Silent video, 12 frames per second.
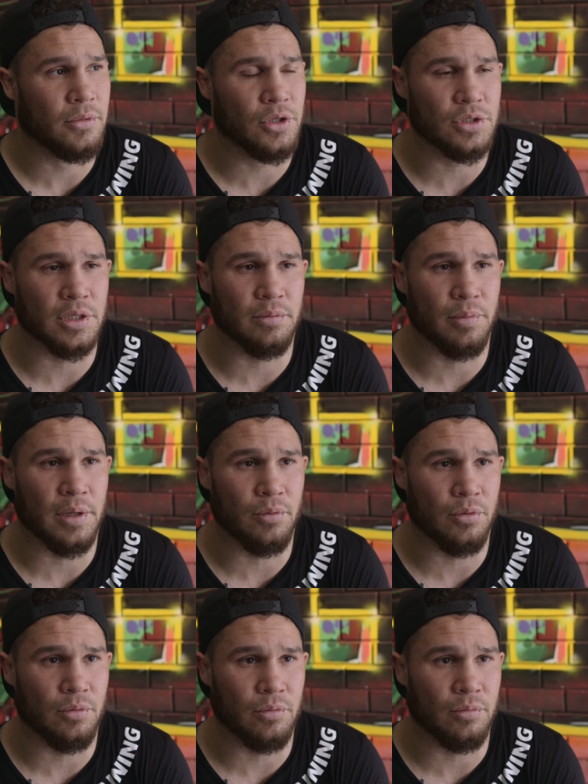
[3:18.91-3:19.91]
Usually,
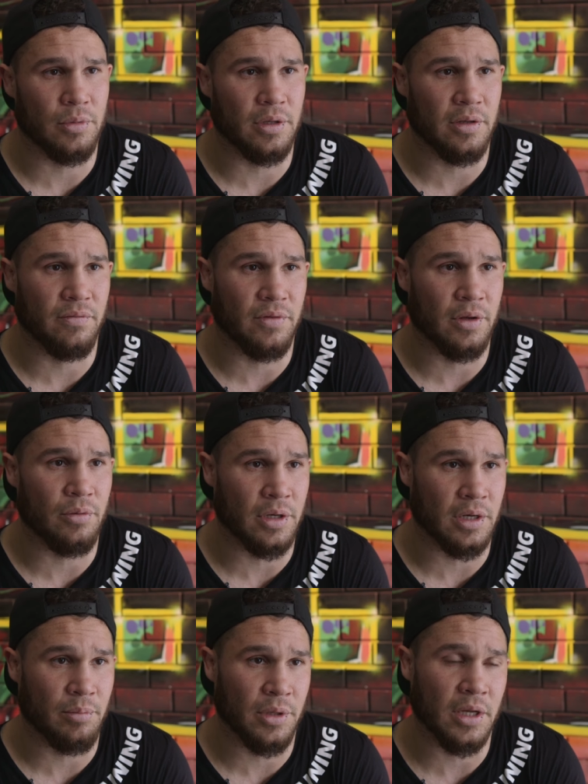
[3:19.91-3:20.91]
people, if they were
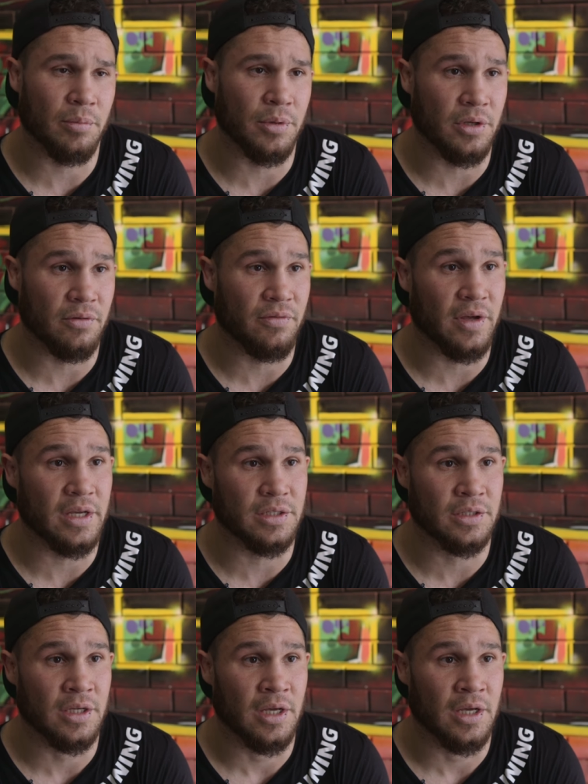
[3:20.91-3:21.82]
going to be up in your face,